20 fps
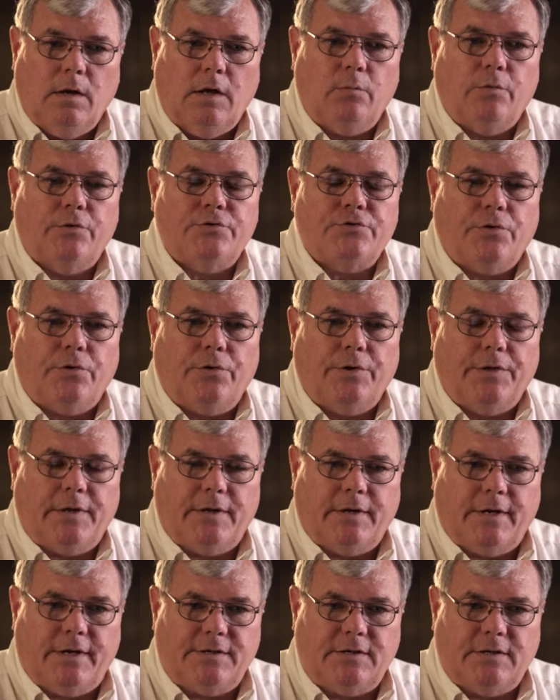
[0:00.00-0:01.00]
It was early in
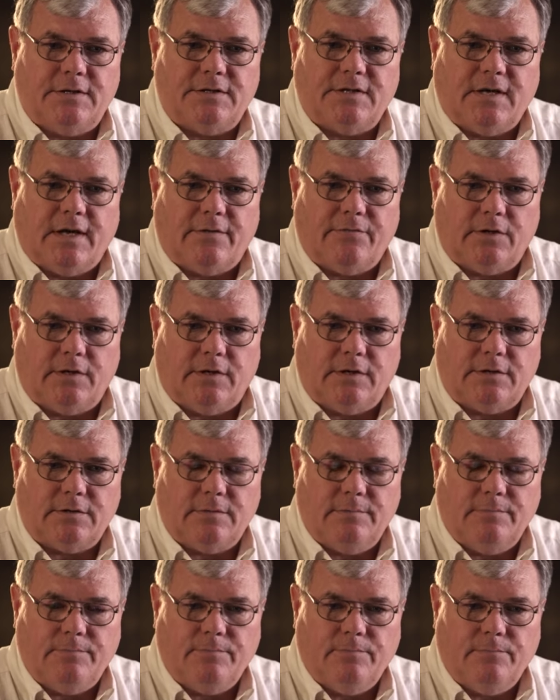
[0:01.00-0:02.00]
the
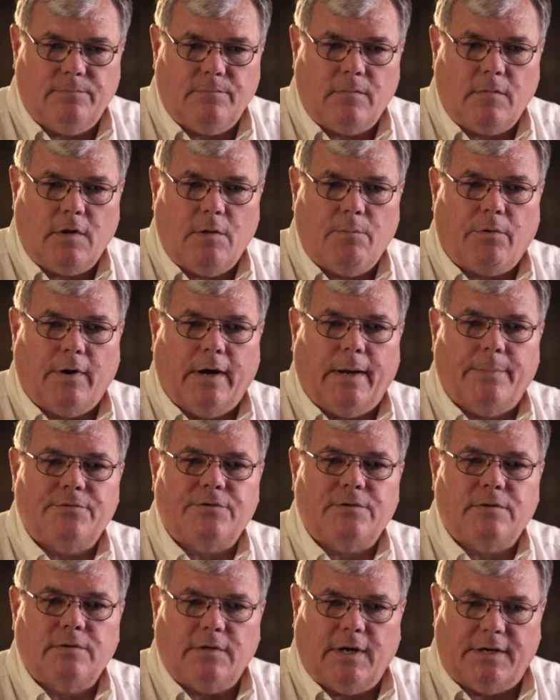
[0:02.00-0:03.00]
1970s,
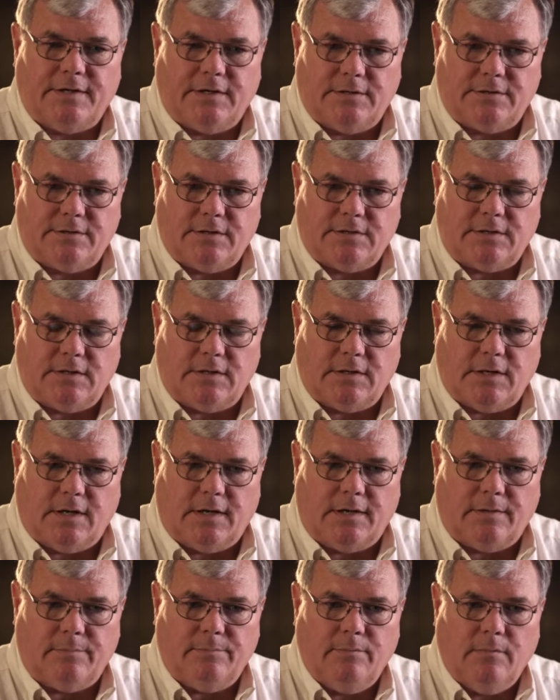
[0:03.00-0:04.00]
perhaps
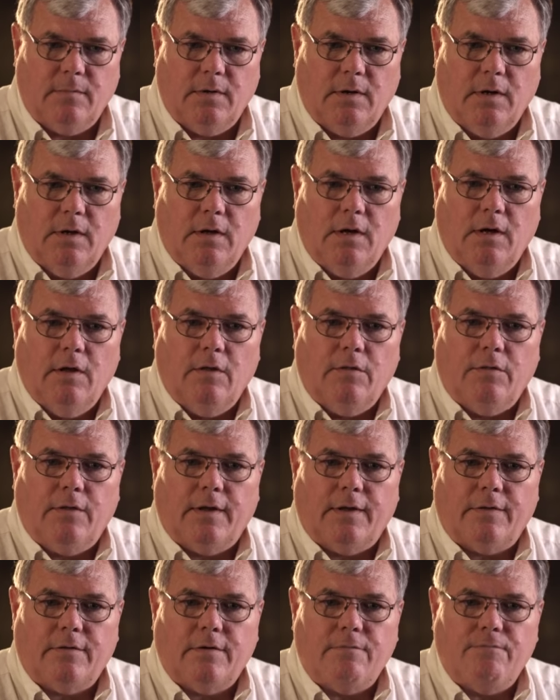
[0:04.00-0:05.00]
1969,
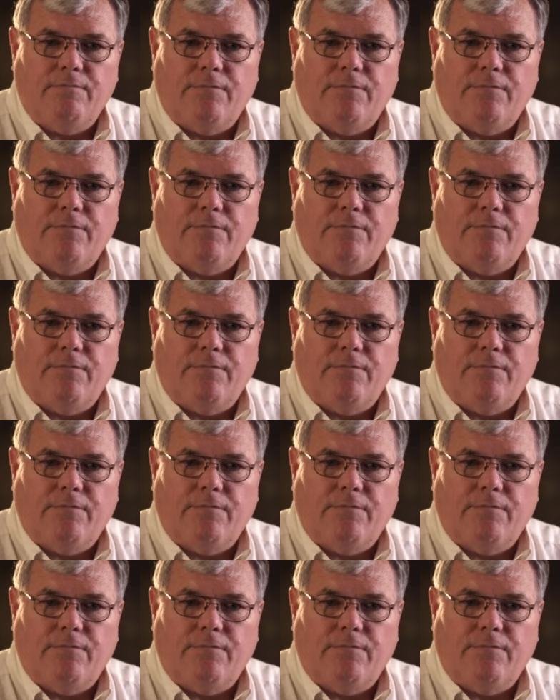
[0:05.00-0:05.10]
that